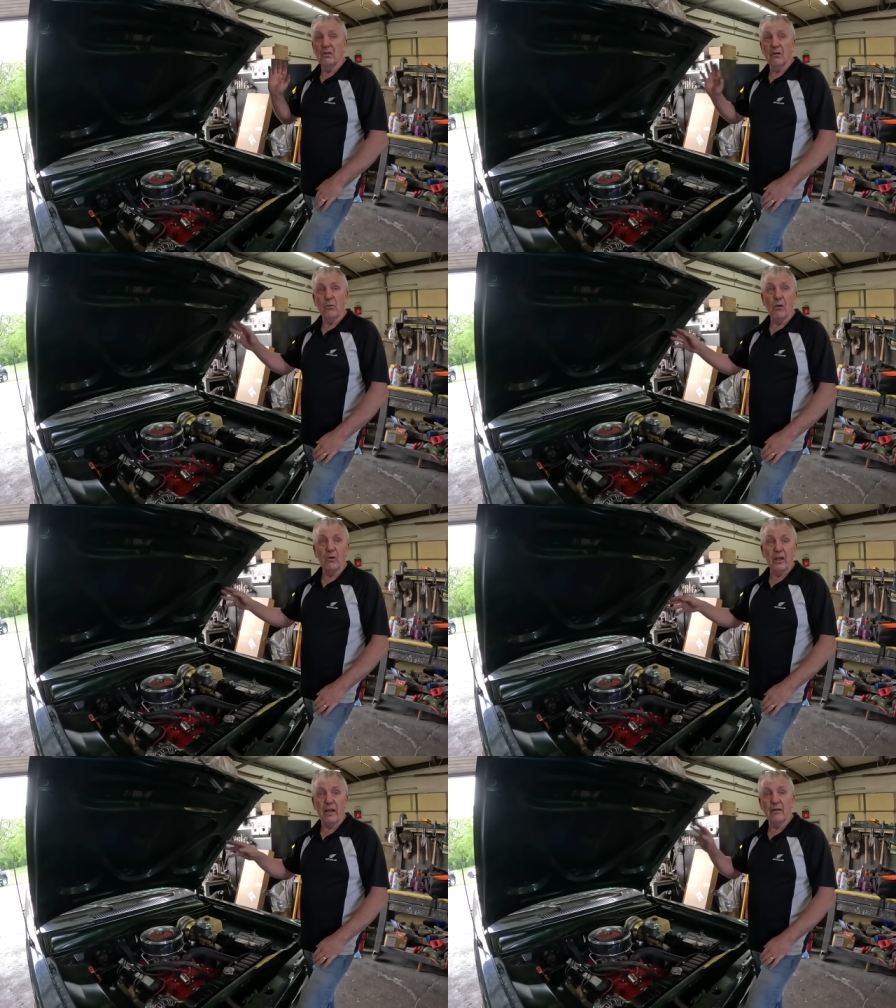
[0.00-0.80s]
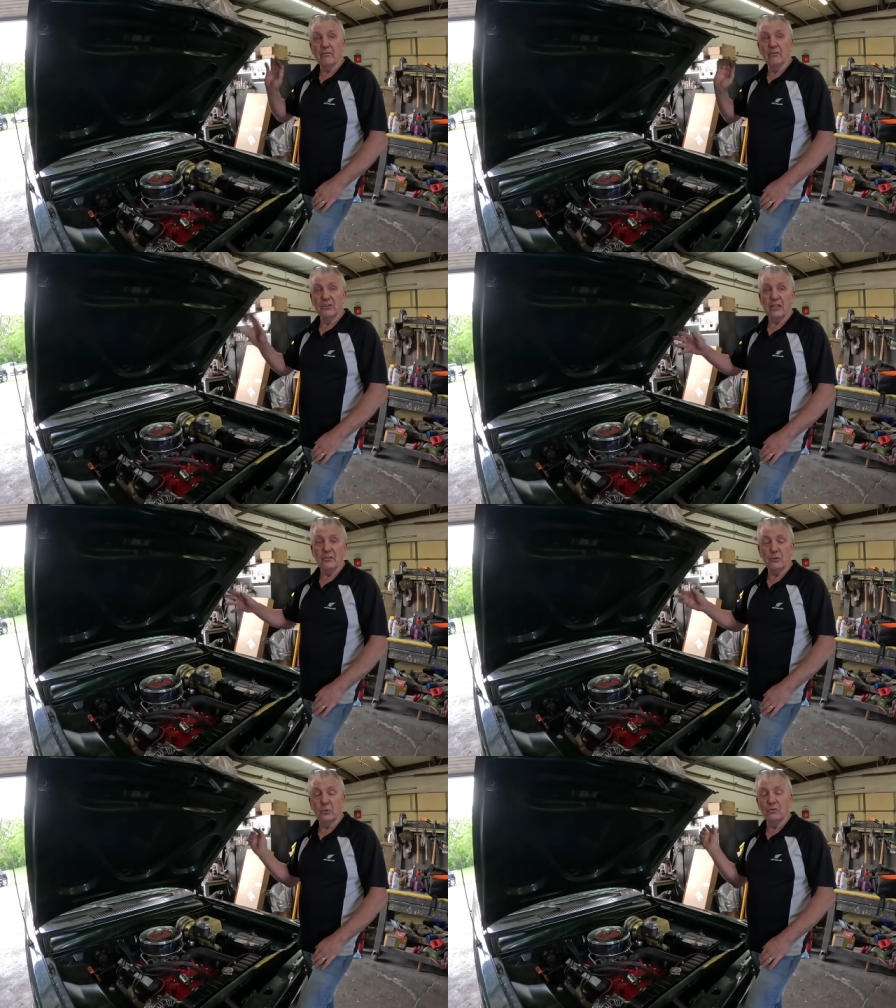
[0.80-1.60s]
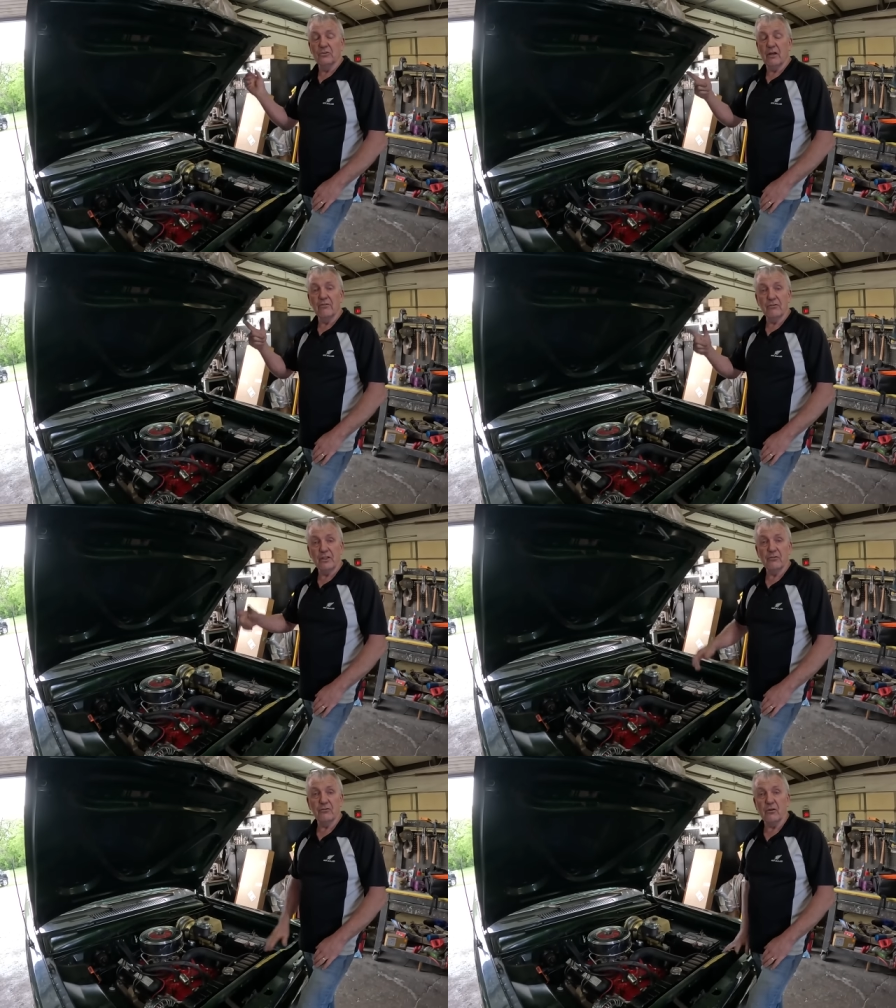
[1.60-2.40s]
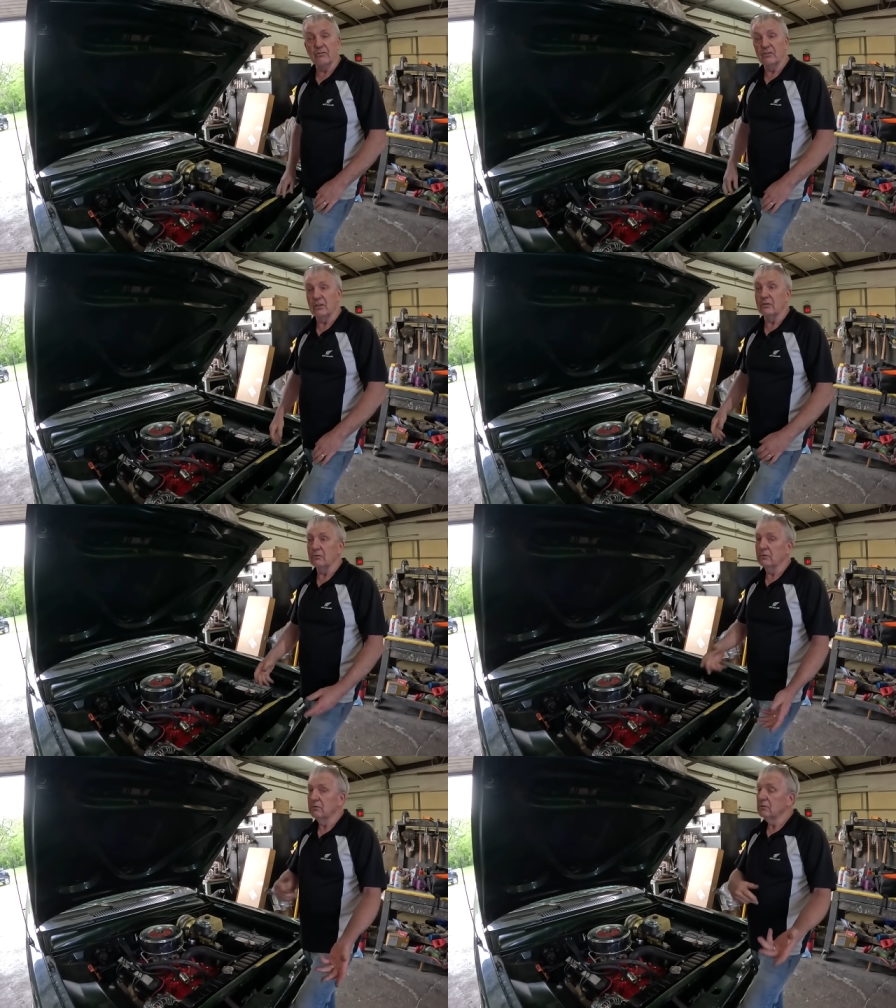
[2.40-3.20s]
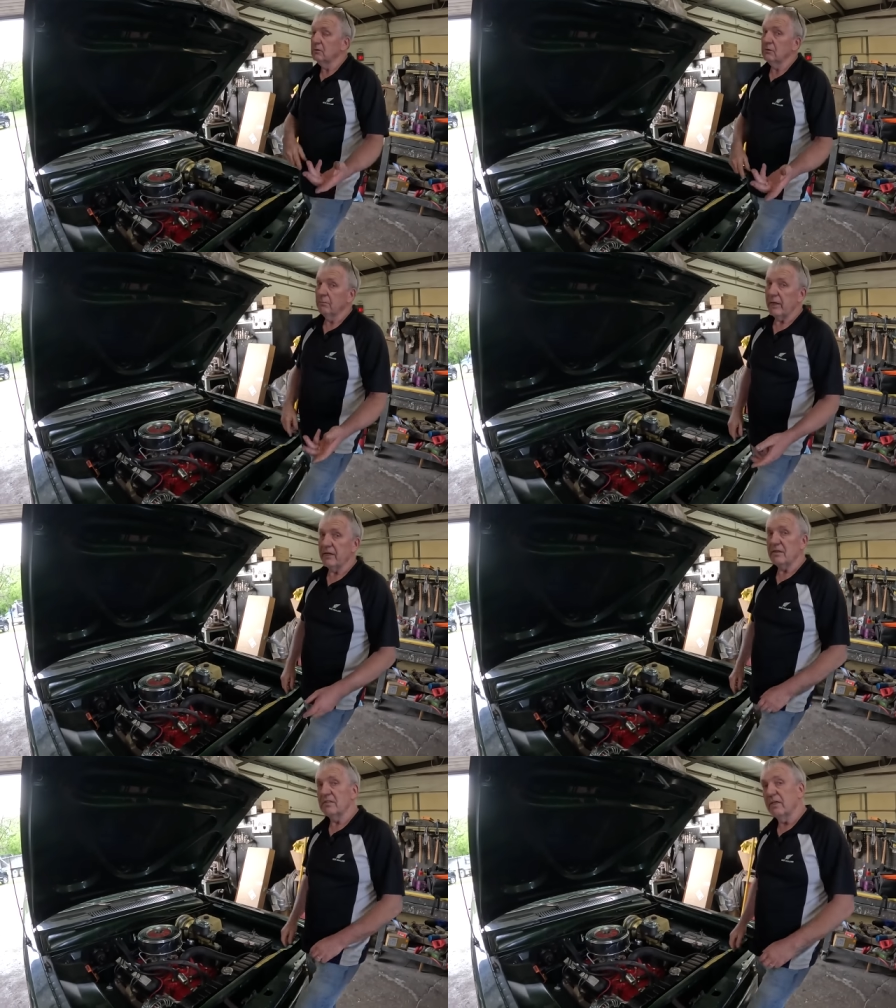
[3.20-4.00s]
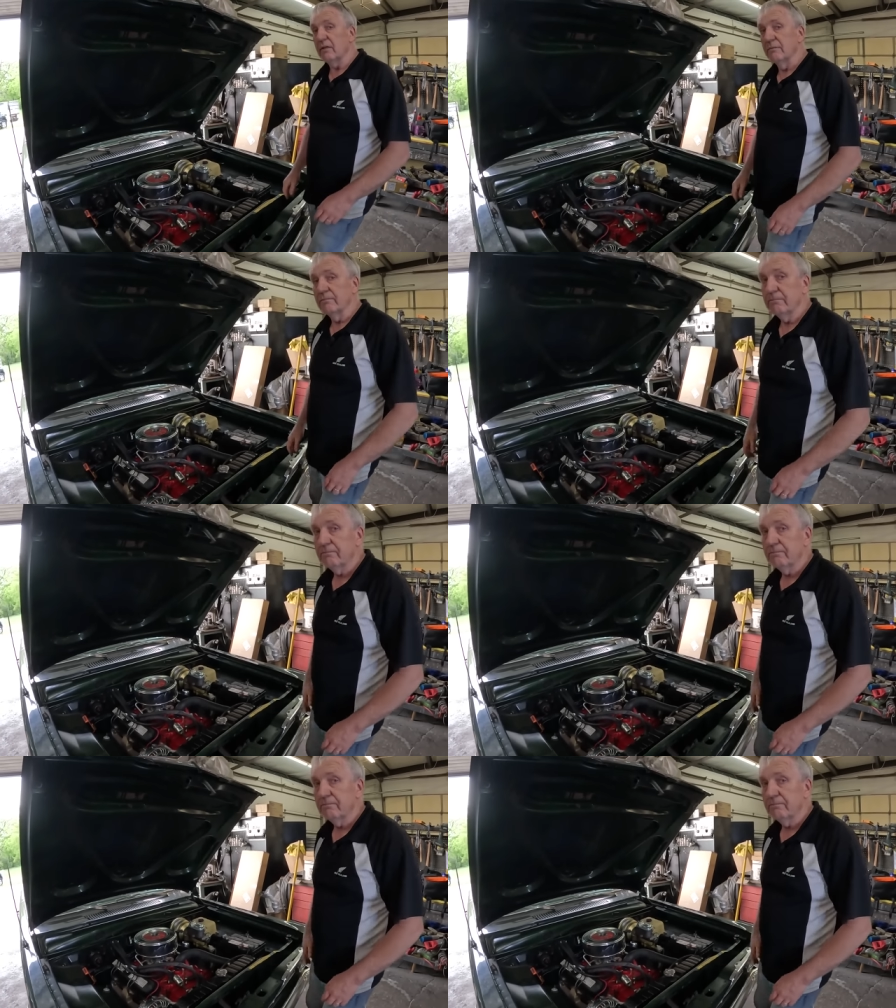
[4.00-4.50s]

going to roll it out, shut the doors, go for a test drive. So back in a second.